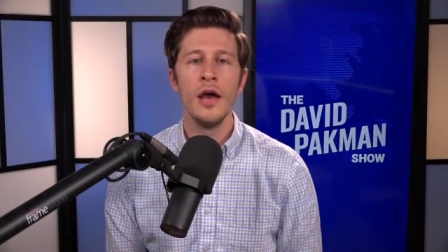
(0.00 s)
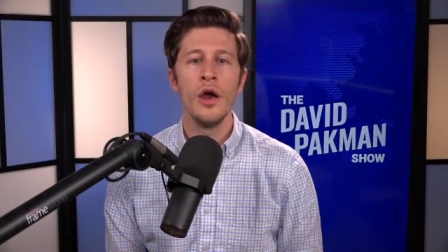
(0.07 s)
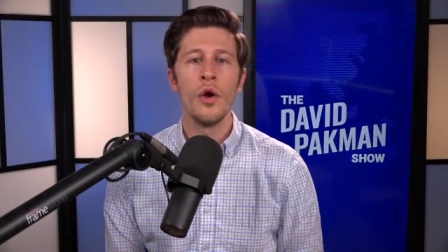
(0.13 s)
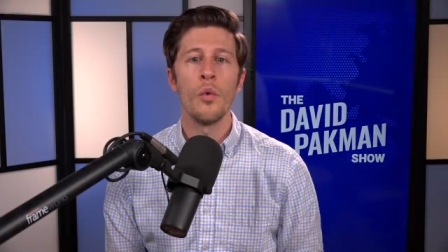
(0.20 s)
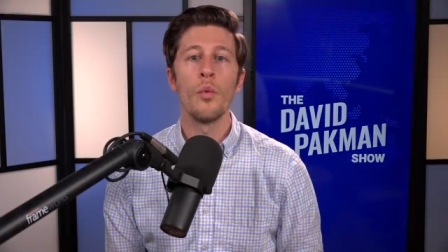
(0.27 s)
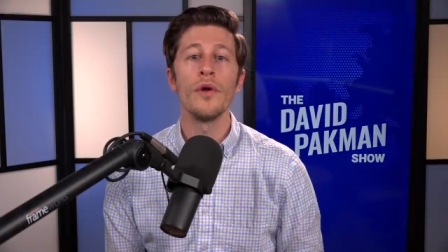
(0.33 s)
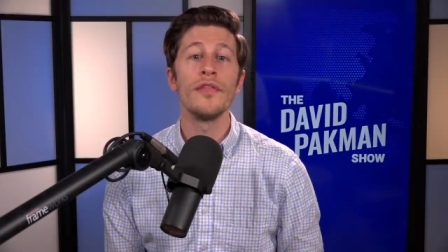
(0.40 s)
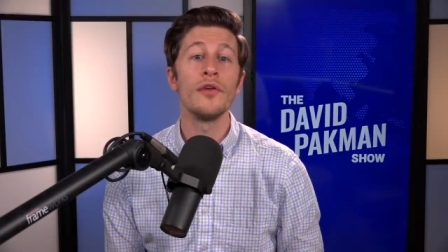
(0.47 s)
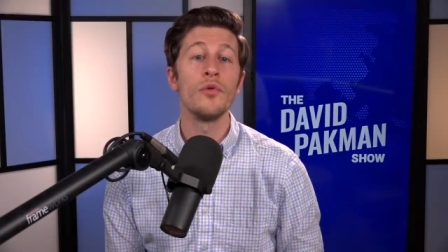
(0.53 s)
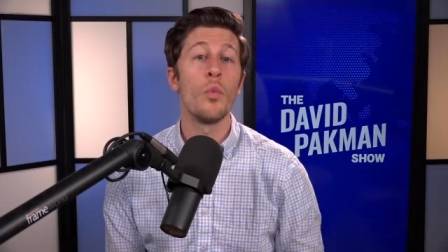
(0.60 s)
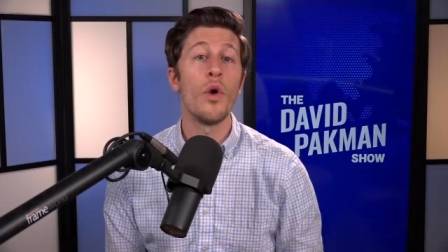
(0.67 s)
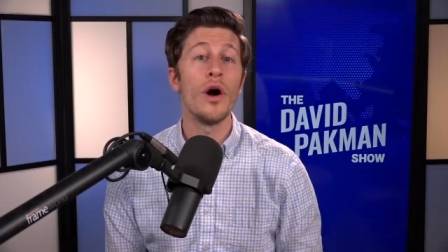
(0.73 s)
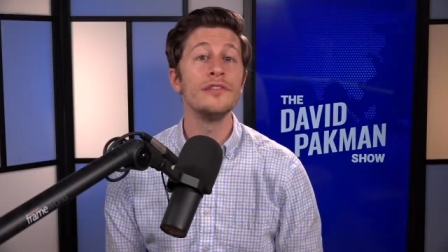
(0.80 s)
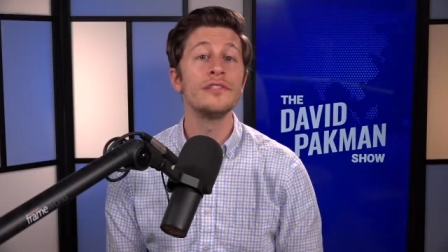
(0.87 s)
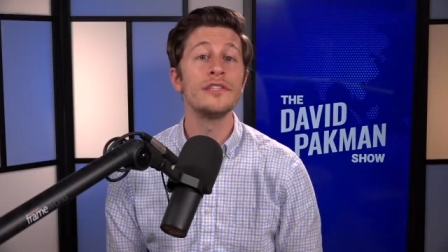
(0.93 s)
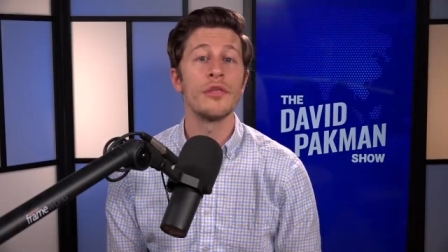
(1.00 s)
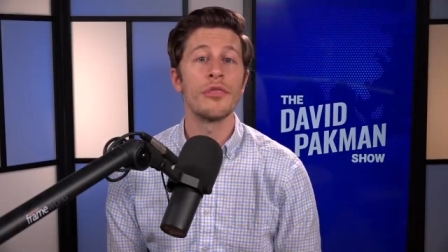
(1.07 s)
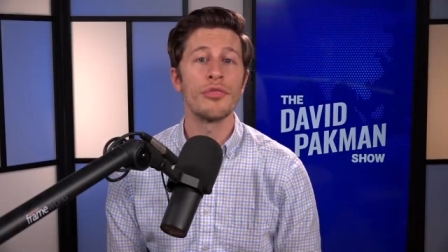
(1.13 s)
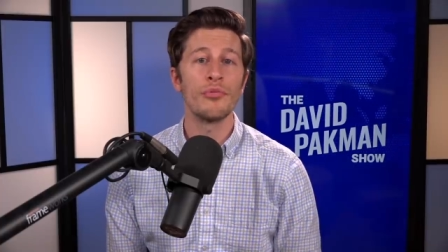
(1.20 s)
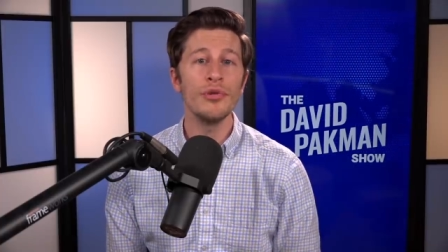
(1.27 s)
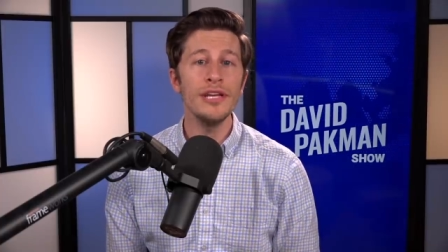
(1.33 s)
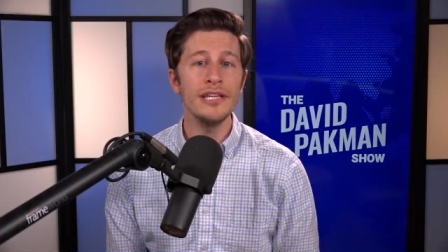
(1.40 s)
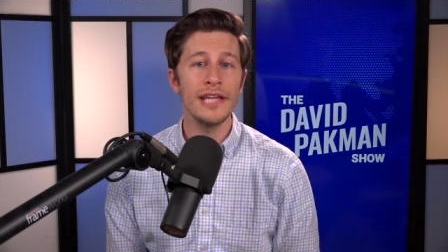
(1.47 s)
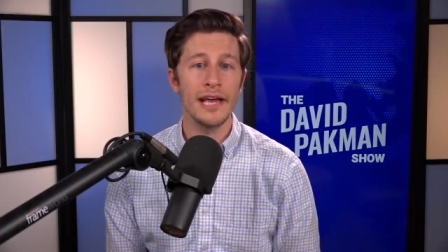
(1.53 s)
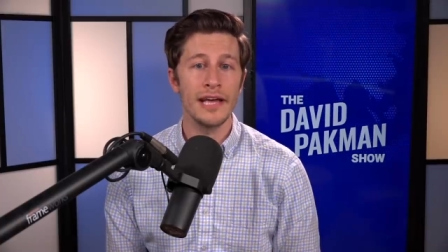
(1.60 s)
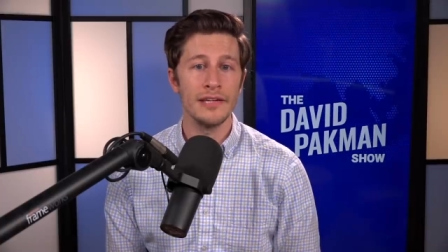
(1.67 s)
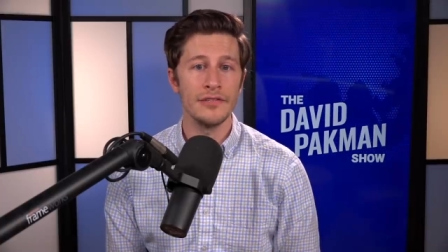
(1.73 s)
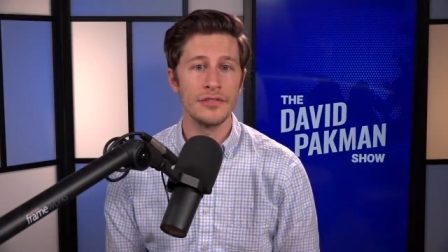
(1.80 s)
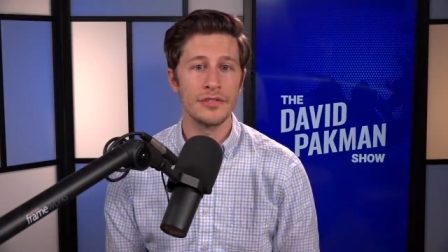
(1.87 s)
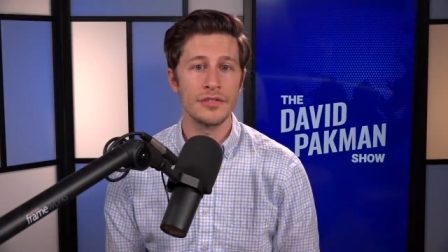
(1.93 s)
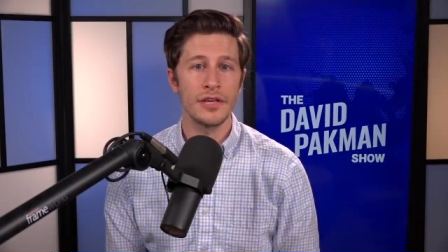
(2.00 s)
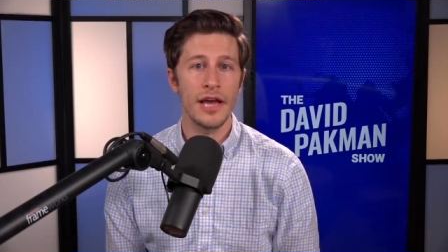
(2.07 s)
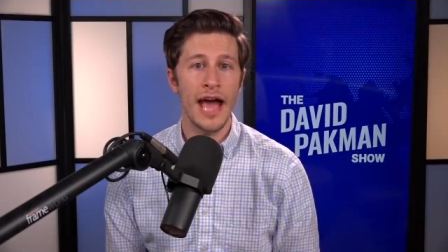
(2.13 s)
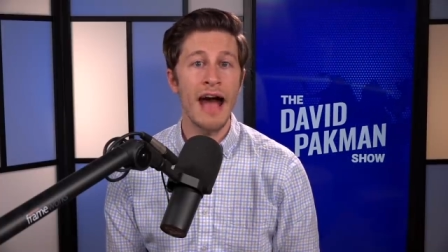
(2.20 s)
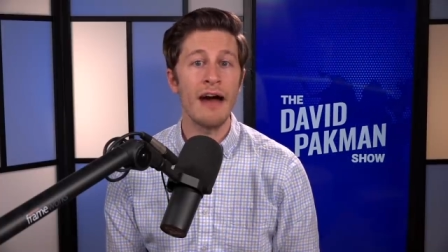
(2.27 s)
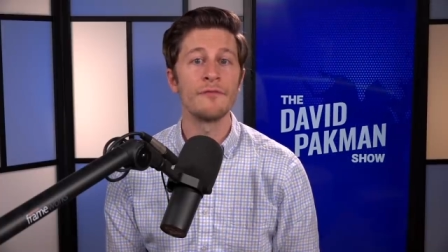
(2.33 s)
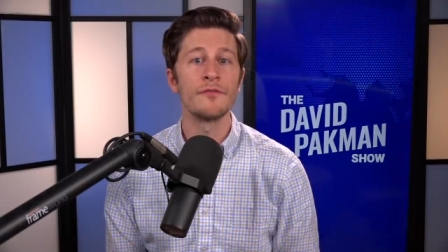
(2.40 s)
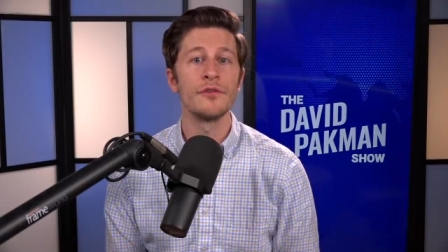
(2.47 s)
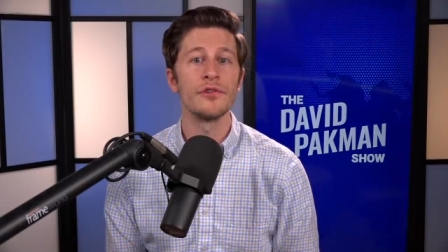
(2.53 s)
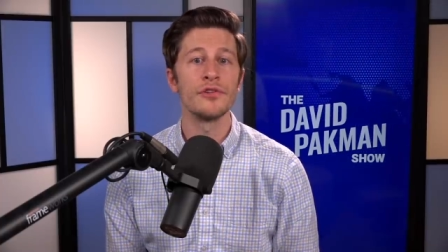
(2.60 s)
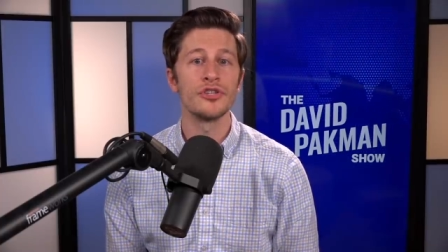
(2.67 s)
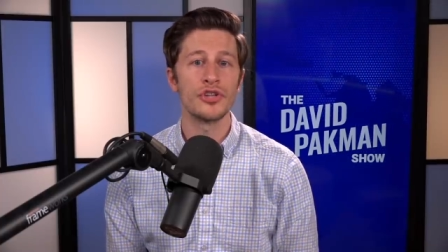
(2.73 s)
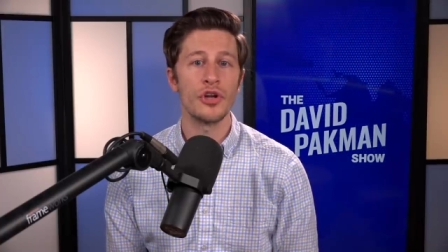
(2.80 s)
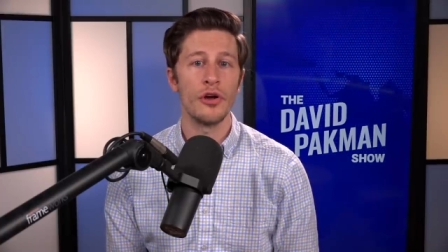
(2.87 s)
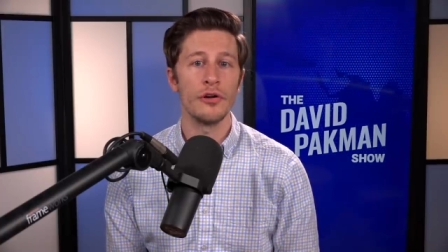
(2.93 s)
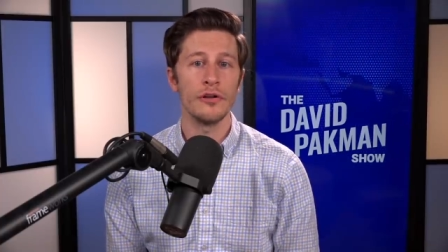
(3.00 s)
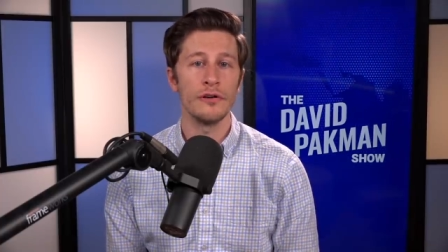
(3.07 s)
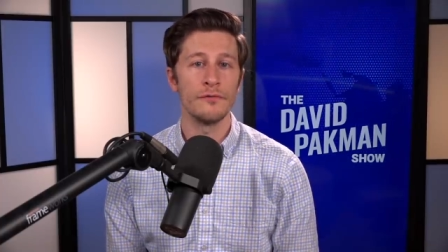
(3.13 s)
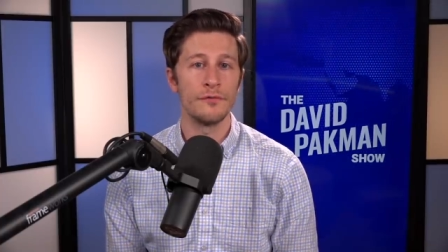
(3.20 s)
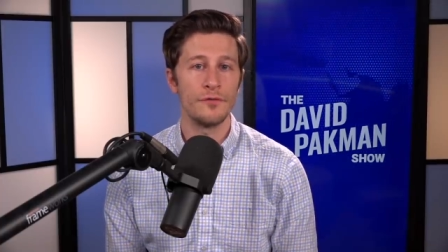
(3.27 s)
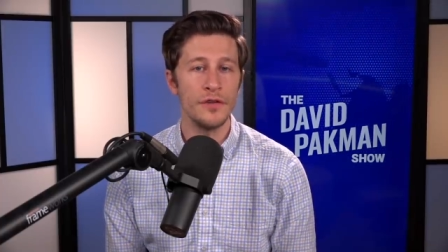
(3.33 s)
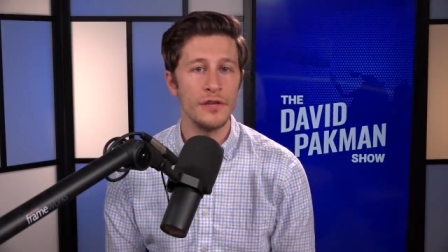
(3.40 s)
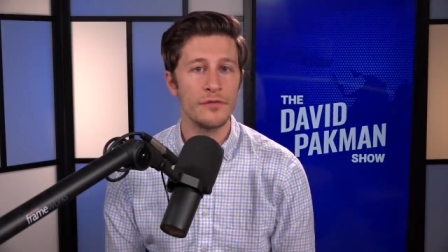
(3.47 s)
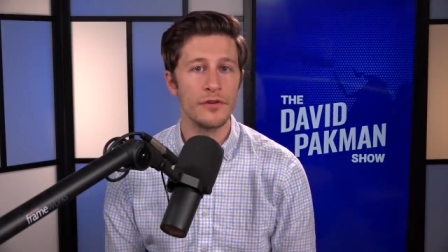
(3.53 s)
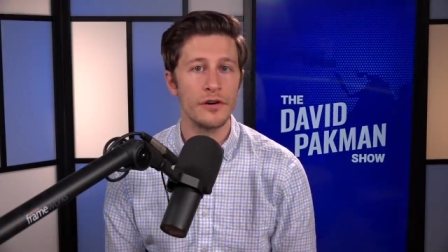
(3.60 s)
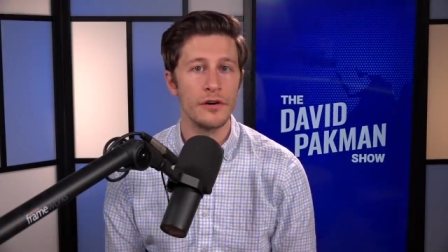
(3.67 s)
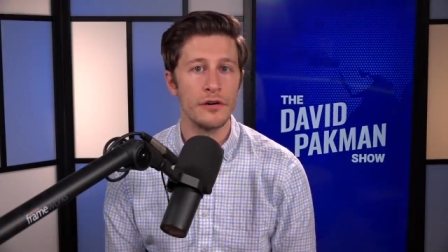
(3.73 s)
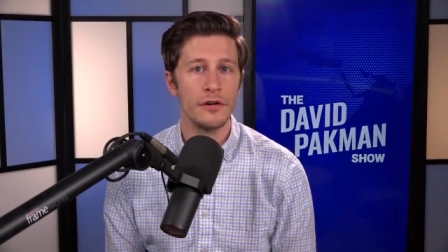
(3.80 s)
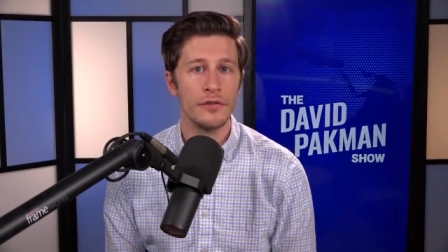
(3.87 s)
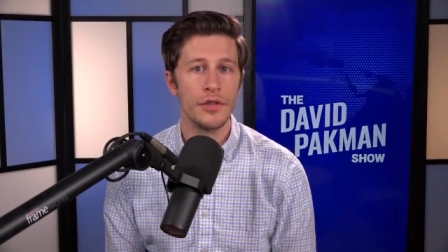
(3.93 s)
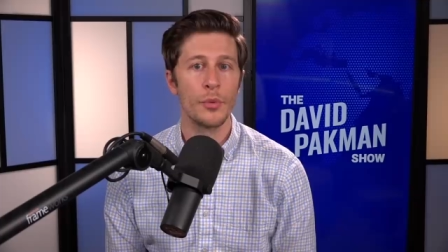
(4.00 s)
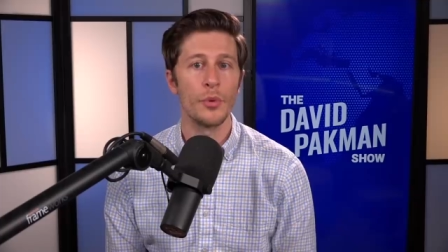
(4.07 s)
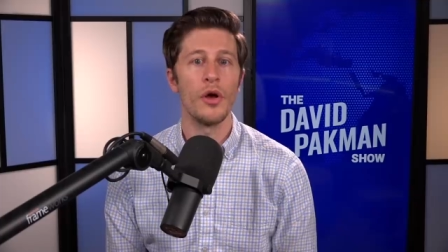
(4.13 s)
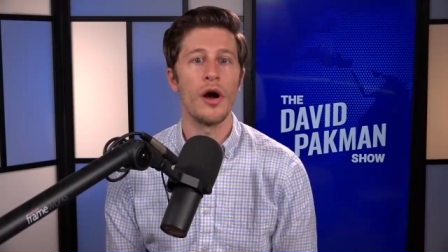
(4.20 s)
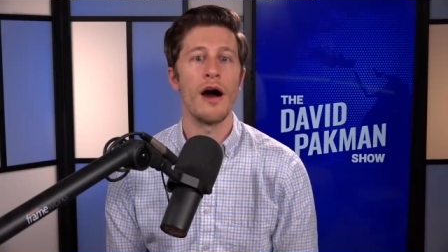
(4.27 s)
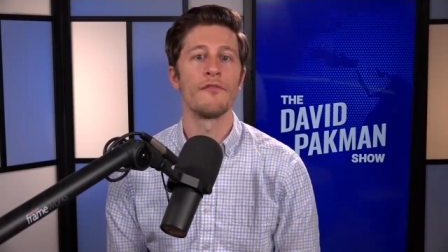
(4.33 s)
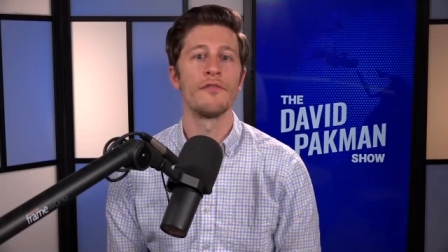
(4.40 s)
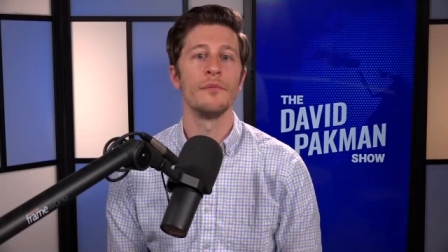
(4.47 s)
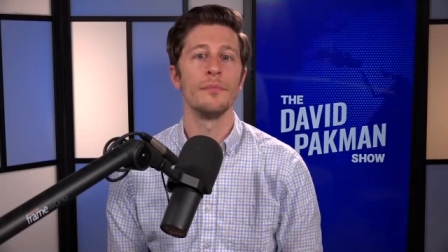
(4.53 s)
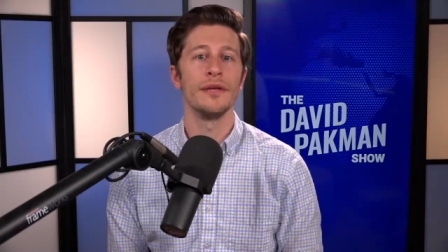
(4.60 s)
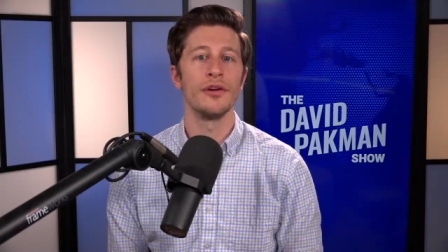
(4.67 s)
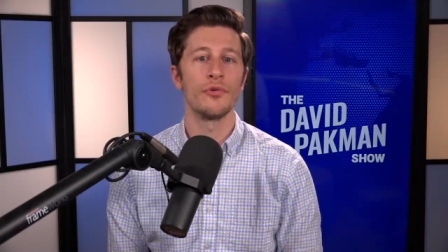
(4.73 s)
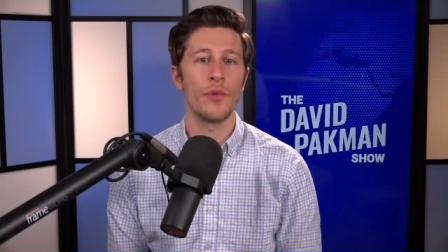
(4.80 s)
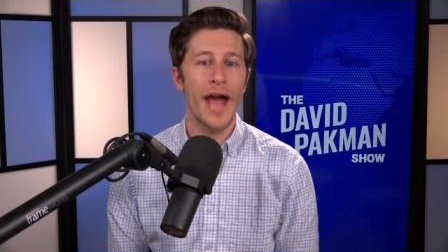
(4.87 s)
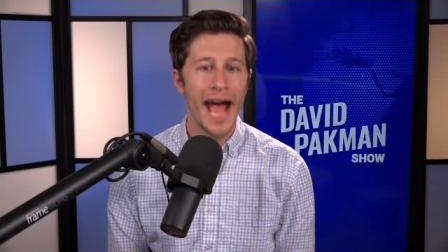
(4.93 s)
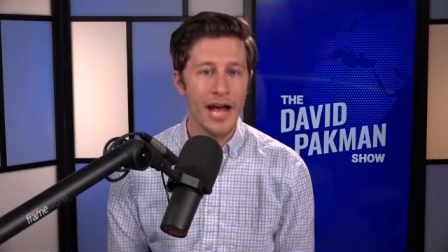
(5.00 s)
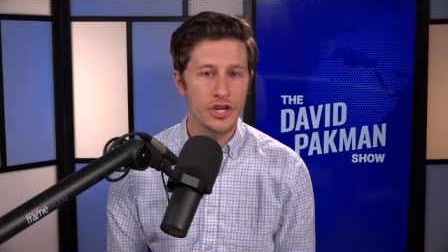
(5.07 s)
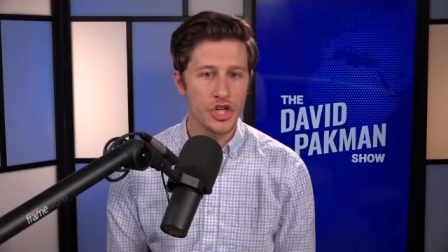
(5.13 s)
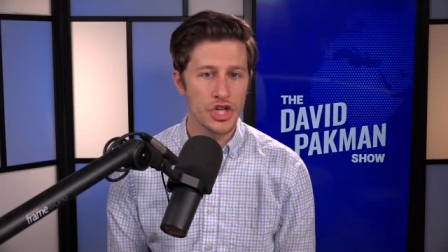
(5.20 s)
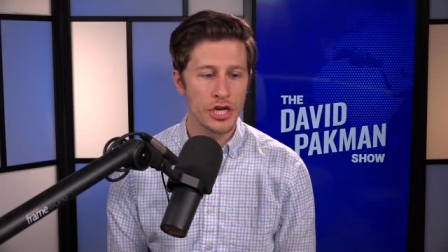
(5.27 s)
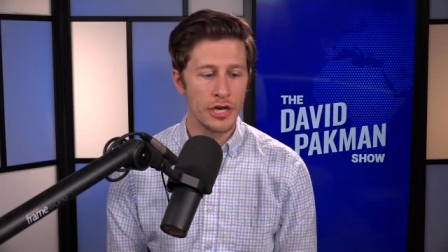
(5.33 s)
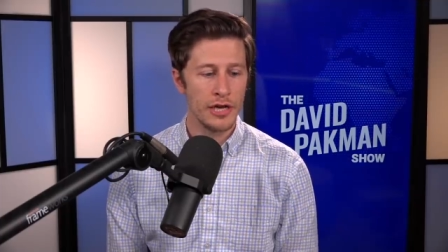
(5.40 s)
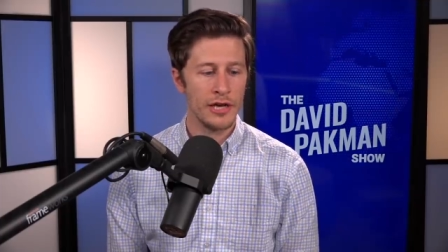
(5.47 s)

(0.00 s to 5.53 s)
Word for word: Within 1 to 3 days after the start of fever, there will often be a rash,